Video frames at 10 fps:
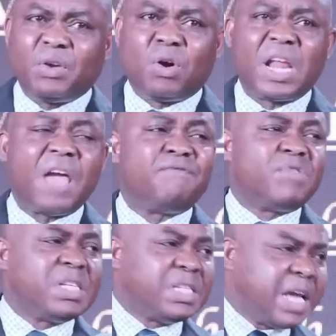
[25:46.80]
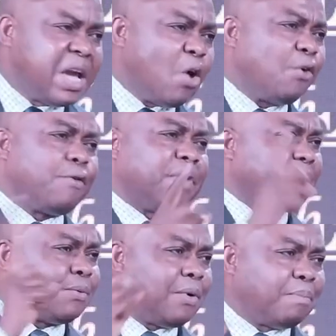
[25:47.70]
God every day all over the
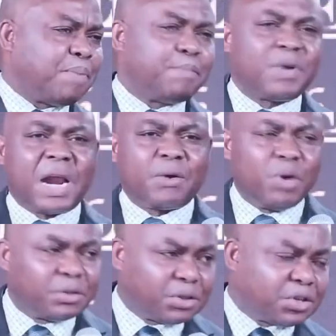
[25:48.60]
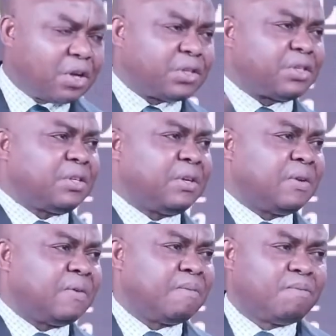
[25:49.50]
world? People that are going to church,
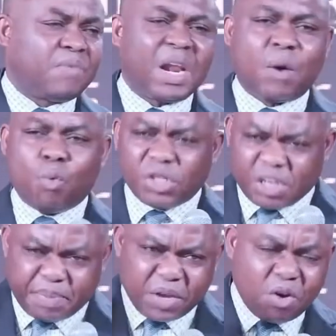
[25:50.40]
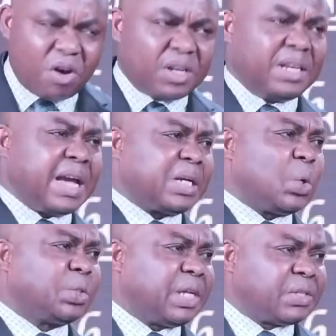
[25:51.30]
that are worshiping God in their
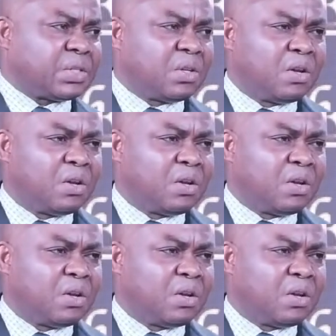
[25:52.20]
closets